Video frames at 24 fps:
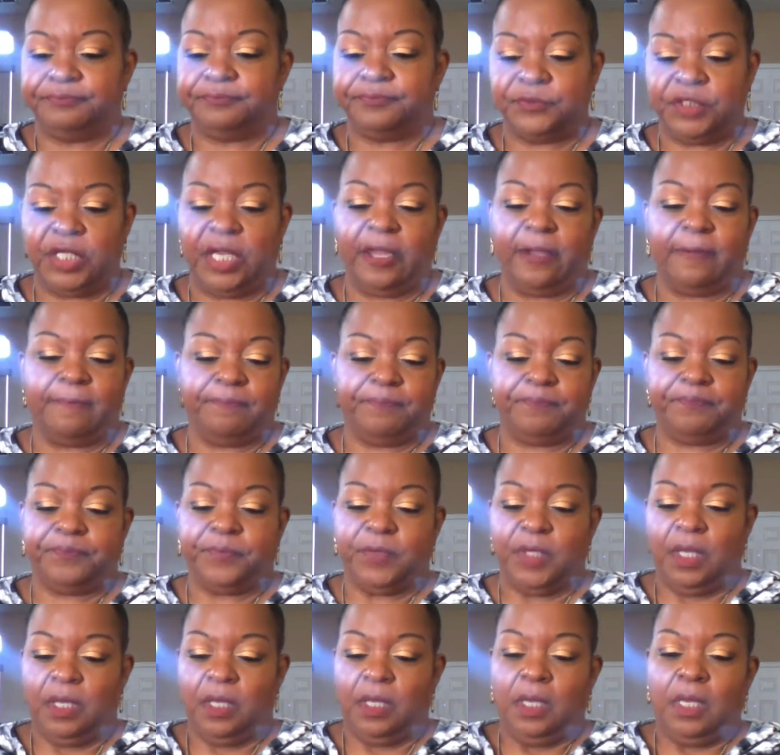Yeah.
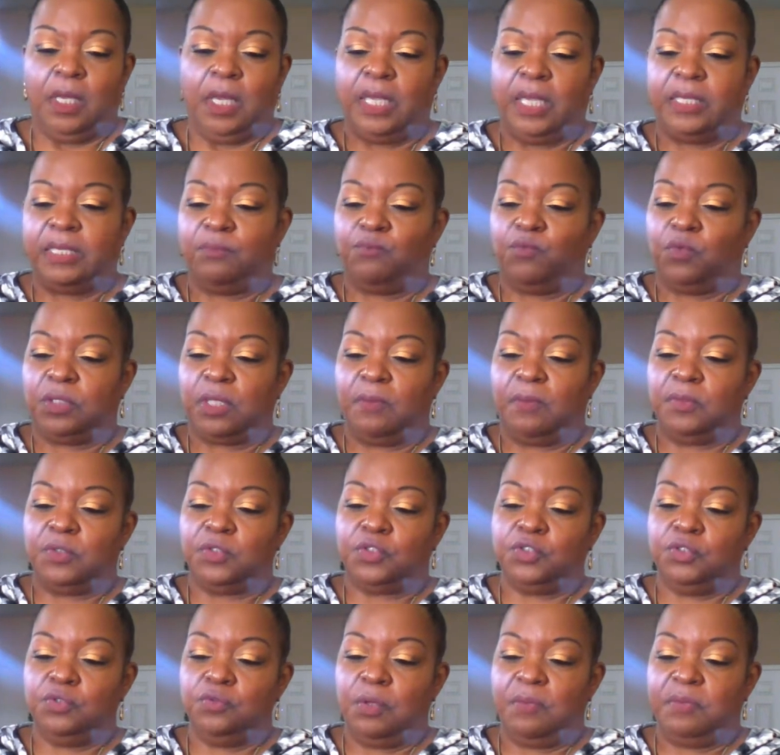And what I'm going to
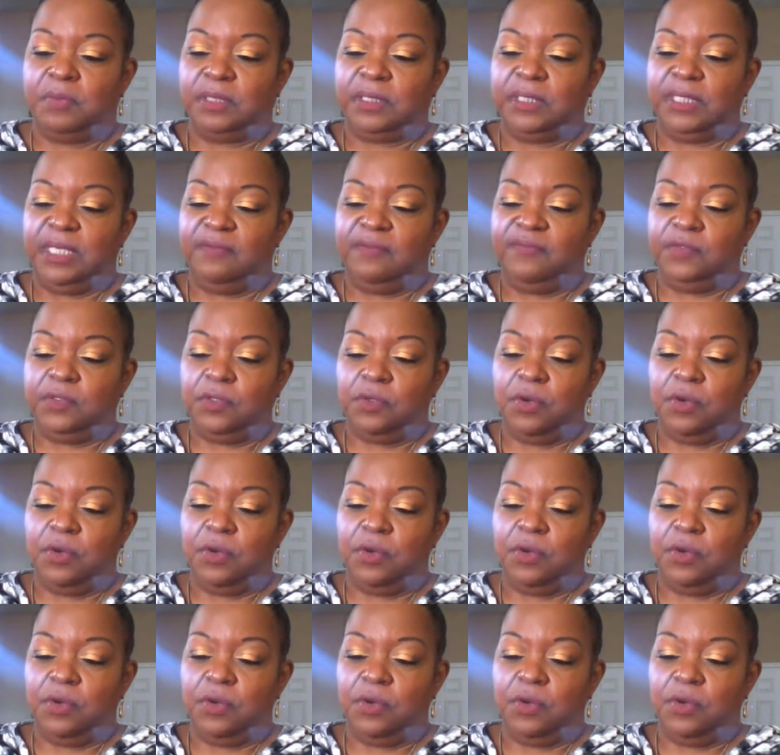do, I'm going to leave it on